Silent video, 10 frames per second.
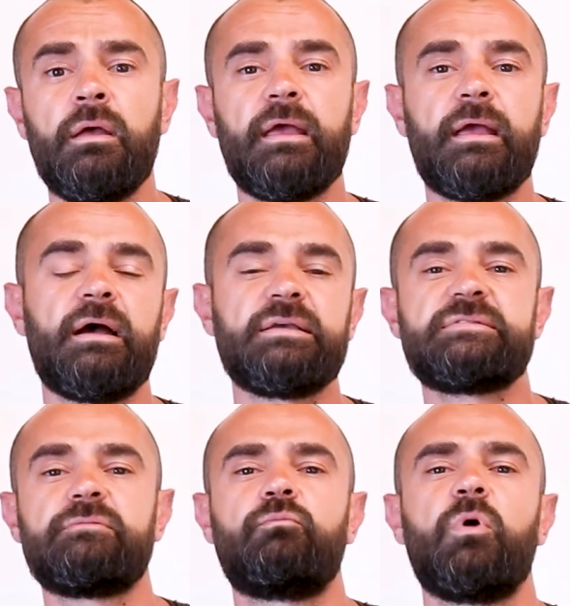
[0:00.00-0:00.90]
Hey
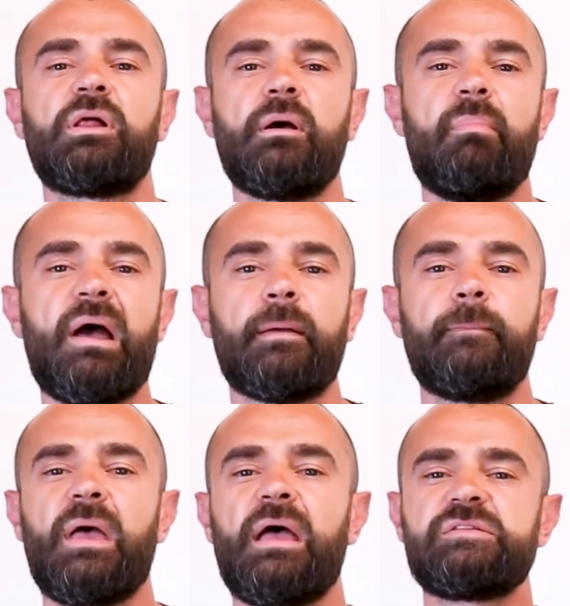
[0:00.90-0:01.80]
guys, welcome
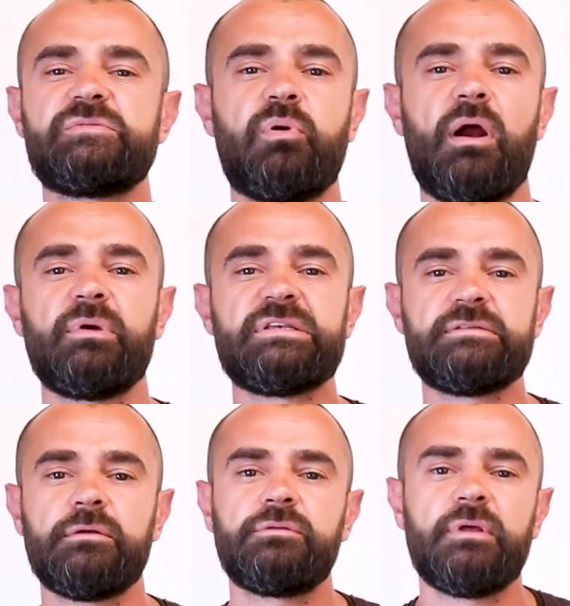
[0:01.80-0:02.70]
back. As
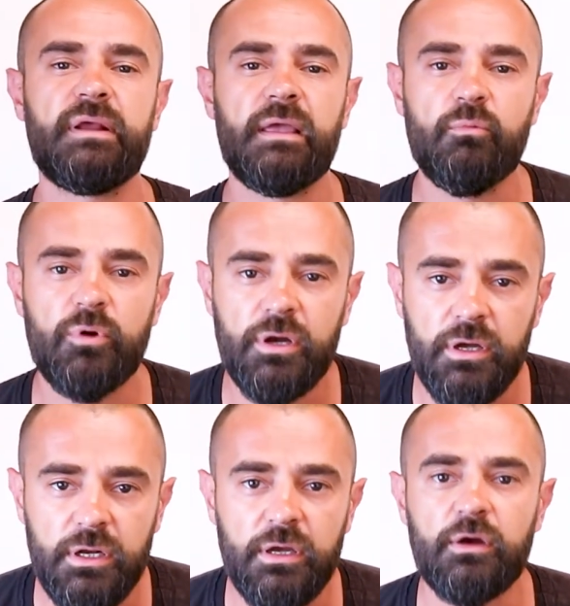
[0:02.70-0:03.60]
promised, today we're
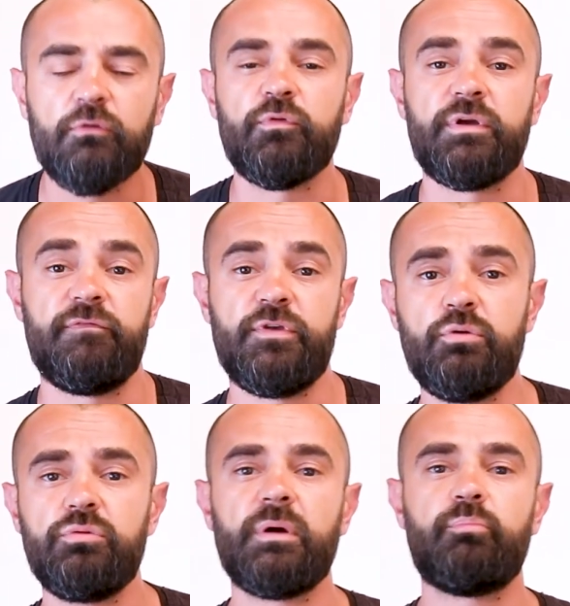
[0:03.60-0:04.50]
gonna
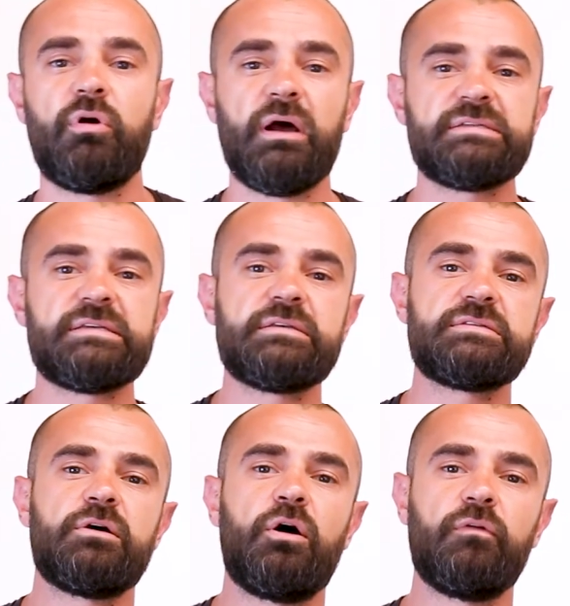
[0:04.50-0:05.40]
review the
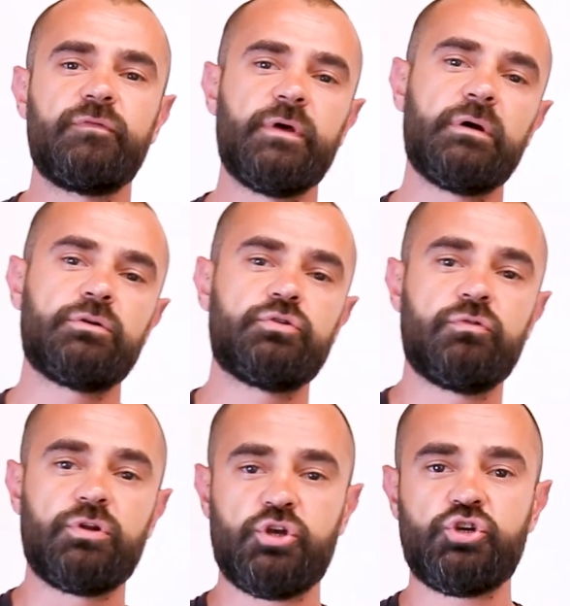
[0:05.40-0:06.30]
process of the
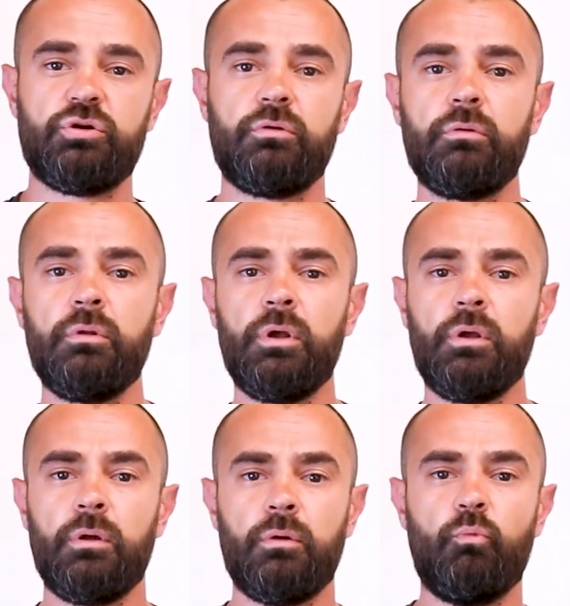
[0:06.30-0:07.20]
traditional
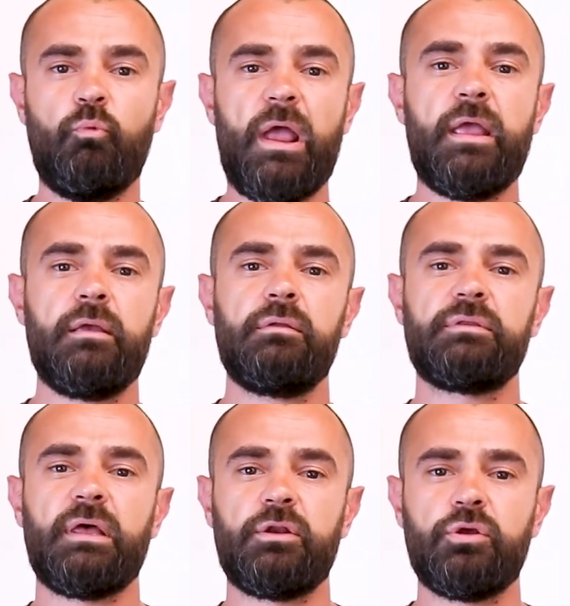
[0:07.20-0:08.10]
way
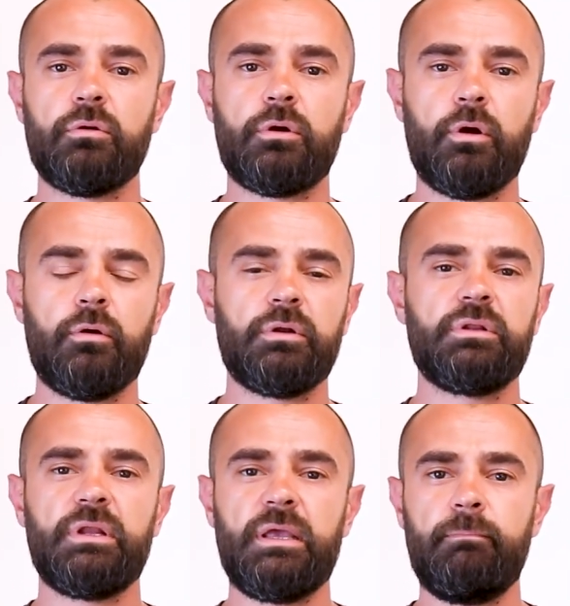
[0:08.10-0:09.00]
that you're
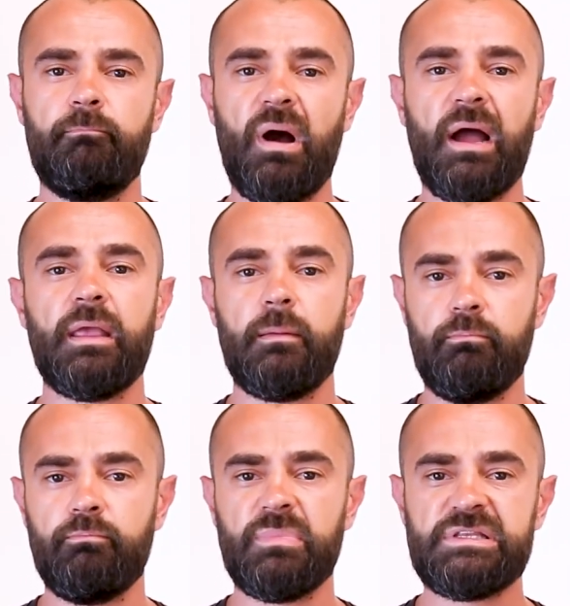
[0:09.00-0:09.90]
currently
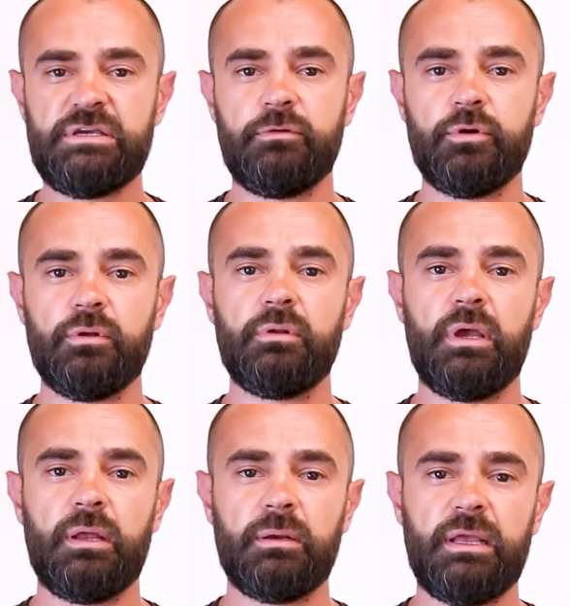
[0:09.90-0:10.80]
buying
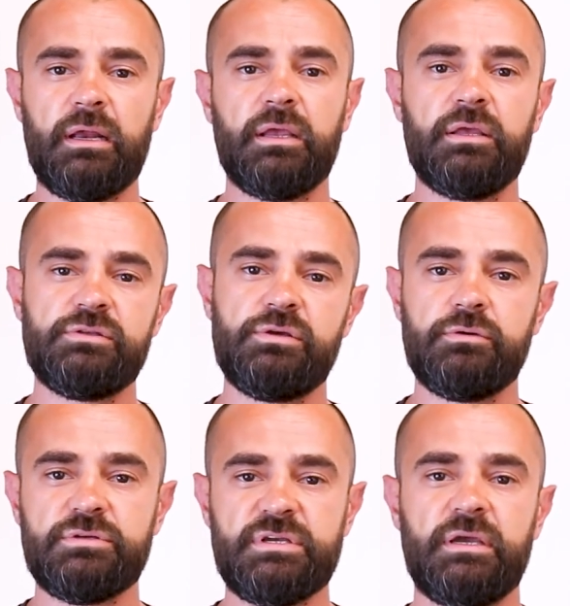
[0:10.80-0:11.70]
material and getting it
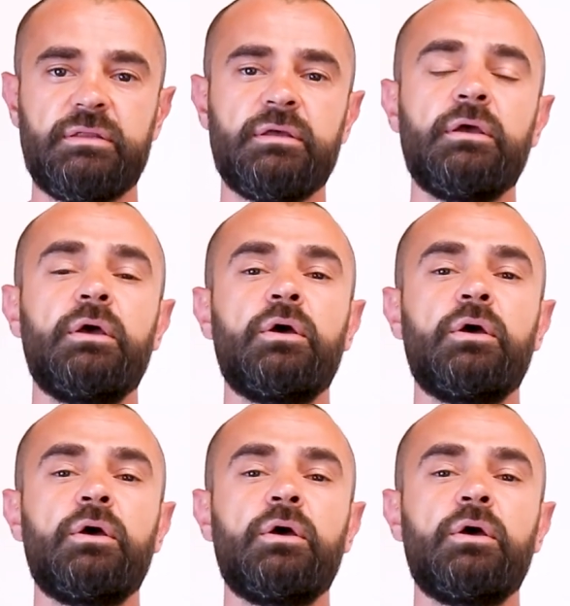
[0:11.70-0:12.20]
to your site